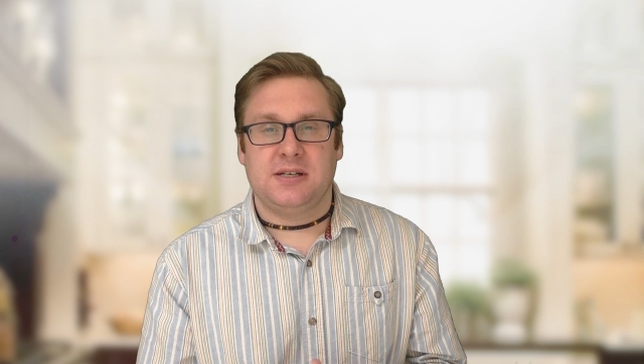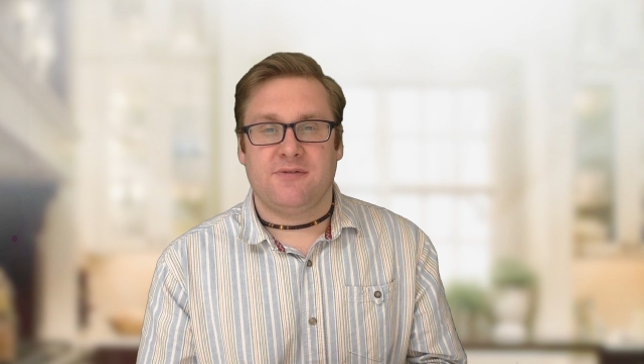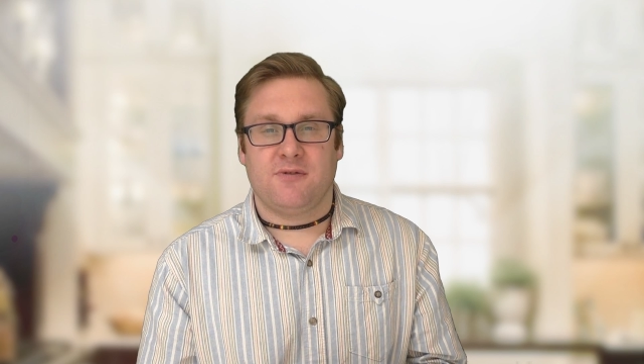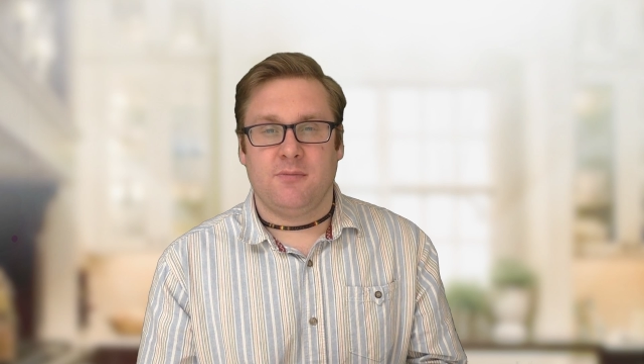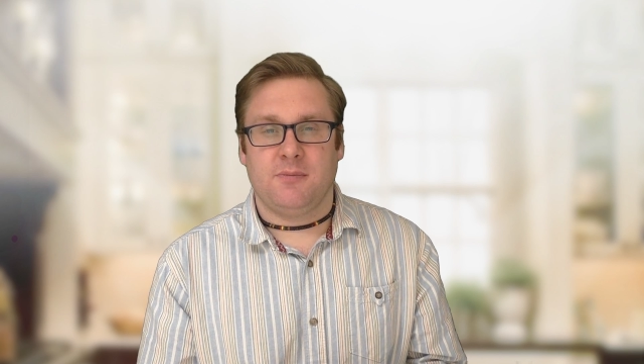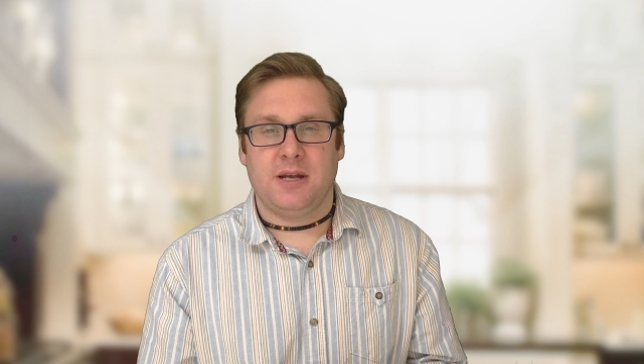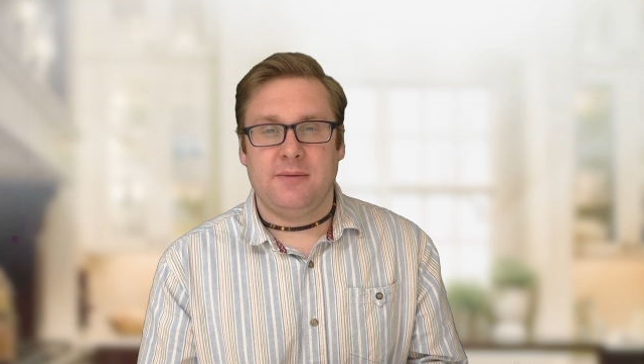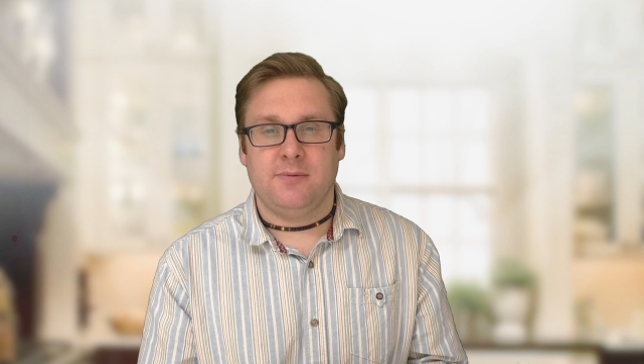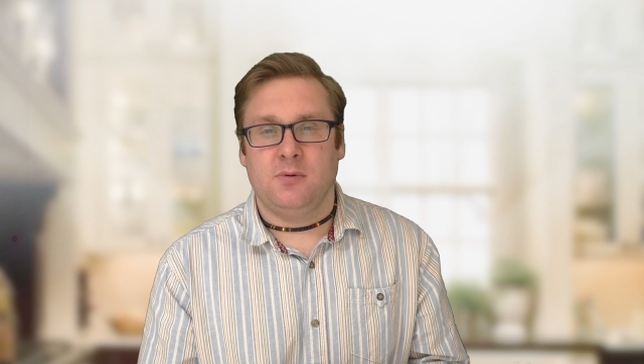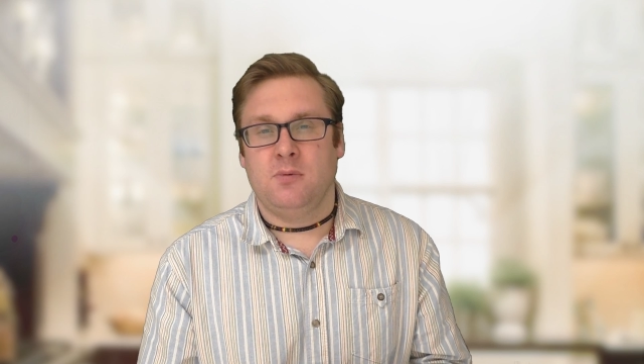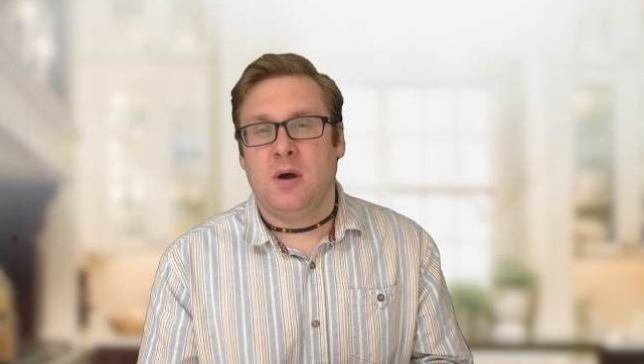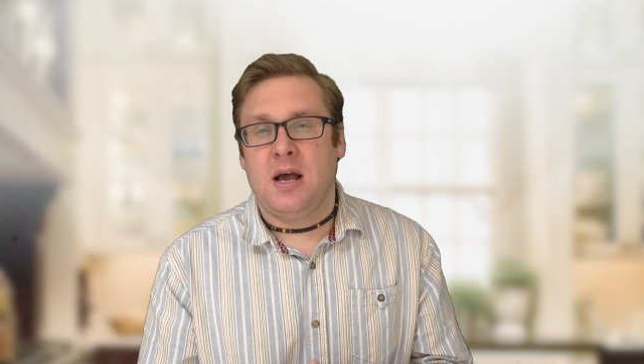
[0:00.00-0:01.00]
different
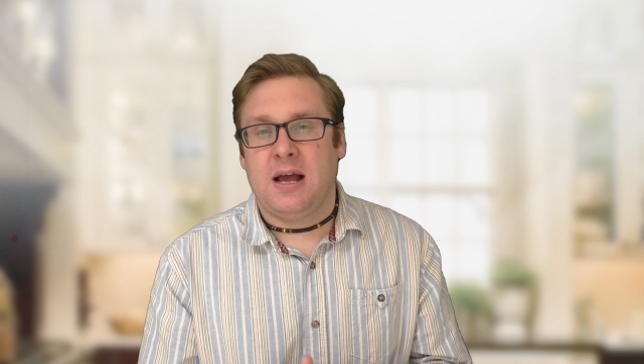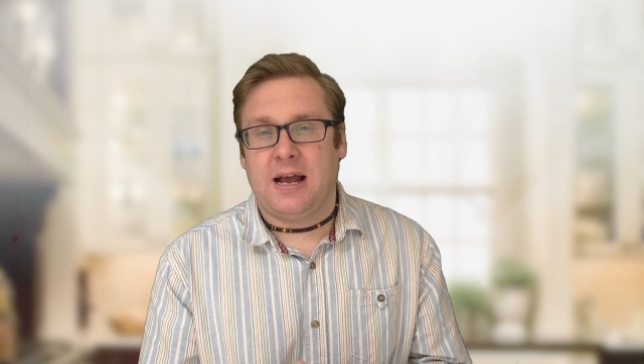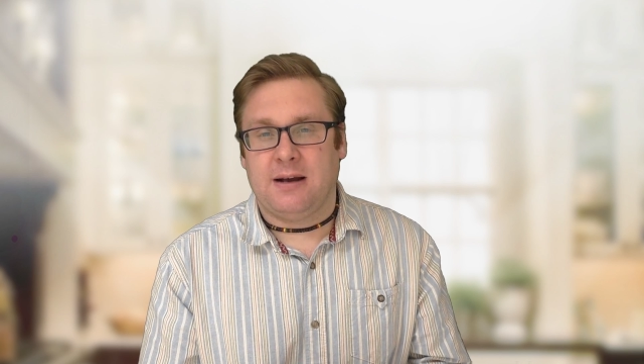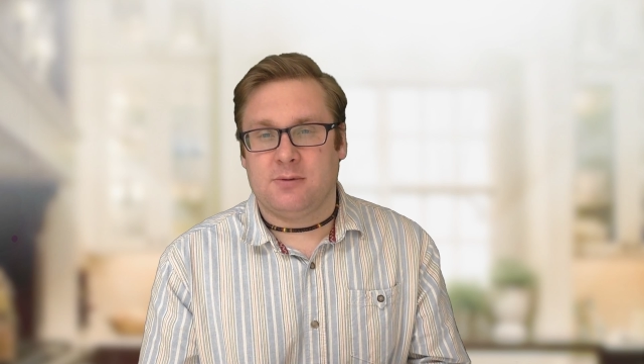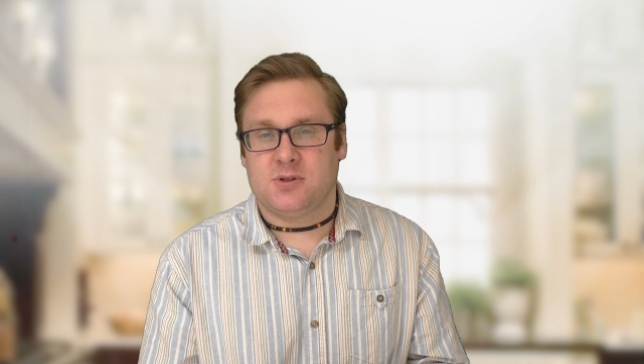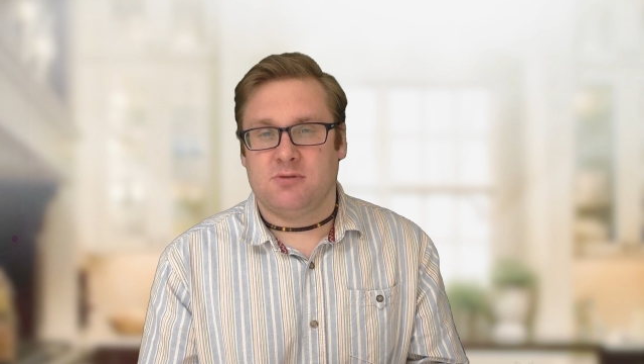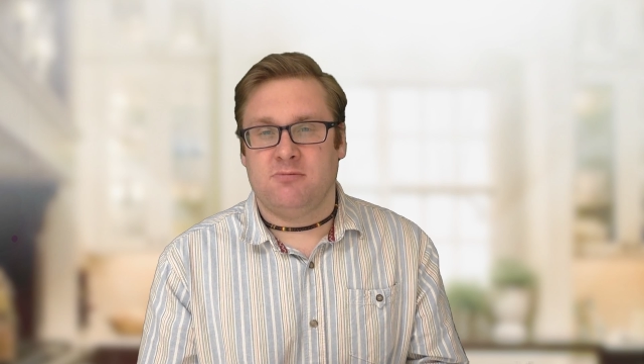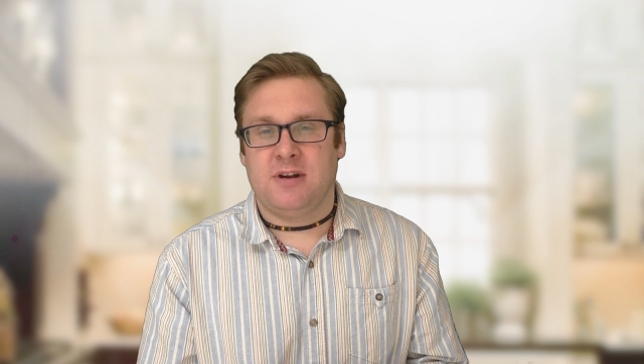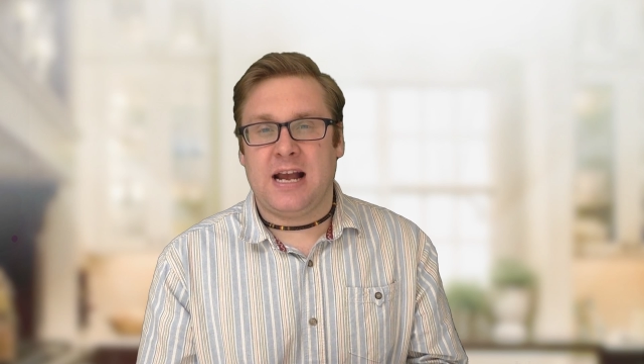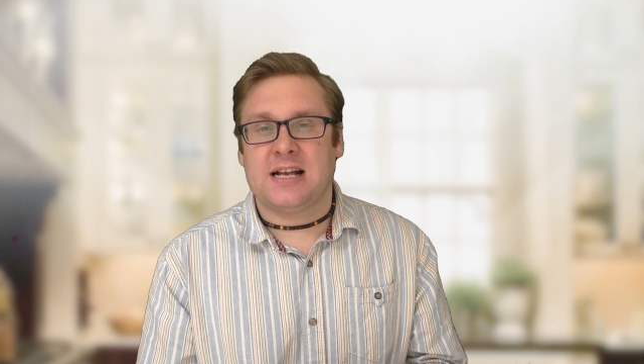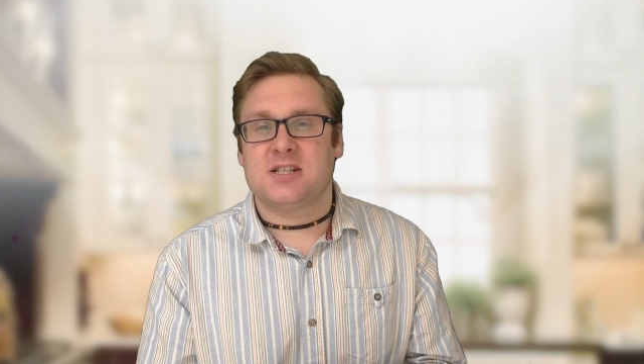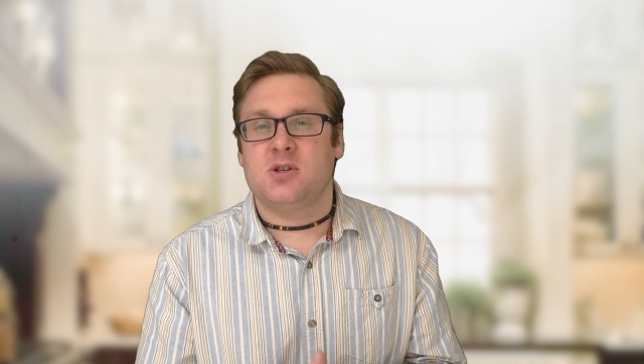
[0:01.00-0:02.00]
people, how to
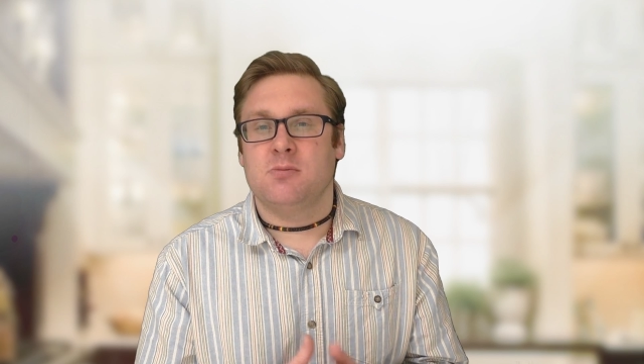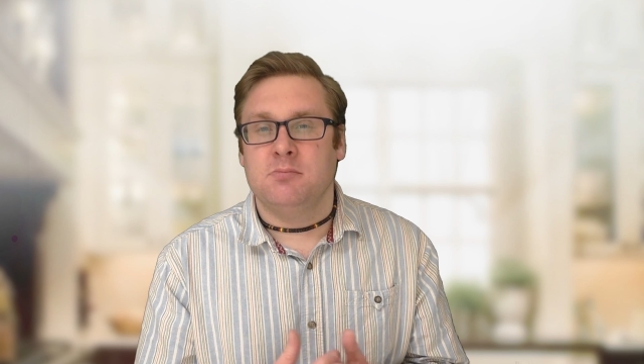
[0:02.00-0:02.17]
react.